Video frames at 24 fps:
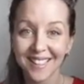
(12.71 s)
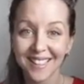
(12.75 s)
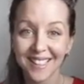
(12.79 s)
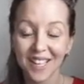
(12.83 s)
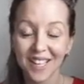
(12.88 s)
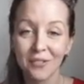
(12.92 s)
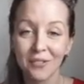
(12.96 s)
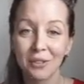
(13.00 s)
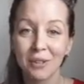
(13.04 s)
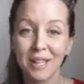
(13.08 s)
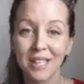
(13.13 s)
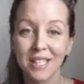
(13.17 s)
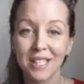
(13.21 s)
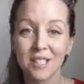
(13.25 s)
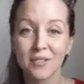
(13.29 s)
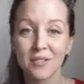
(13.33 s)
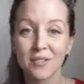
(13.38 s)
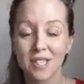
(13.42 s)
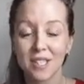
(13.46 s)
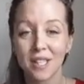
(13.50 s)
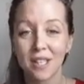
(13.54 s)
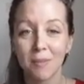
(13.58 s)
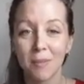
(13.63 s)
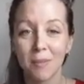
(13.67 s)
If you guys have
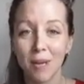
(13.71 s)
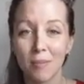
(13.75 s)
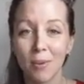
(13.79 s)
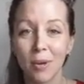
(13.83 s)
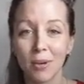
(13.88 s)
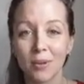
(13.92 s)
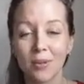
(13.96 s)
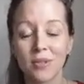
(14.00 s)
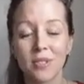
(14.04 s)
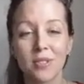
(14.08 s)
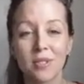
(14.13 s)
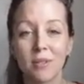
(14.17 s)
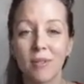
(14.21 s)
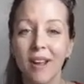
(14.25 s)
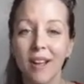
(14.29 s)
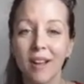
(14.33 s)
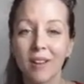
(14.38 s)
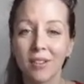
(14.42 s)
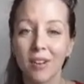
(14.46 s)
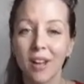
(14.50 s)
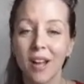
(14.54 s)
seen my posts around,